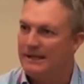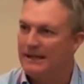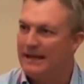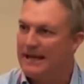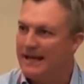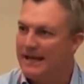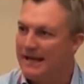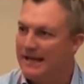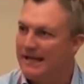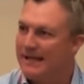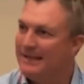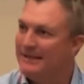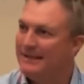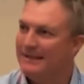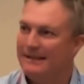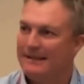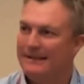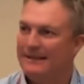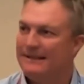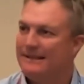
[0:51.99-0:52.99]
led,
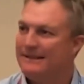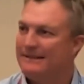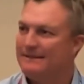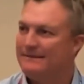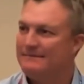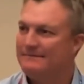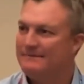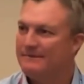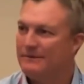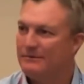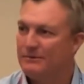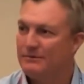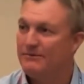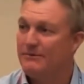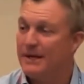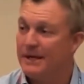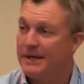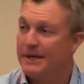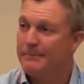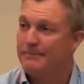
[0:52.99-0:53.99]
uh, it was
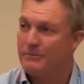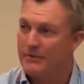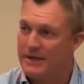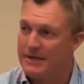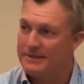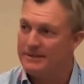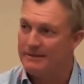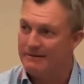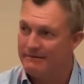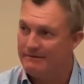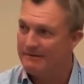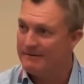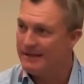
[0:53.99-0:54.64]
very impressive.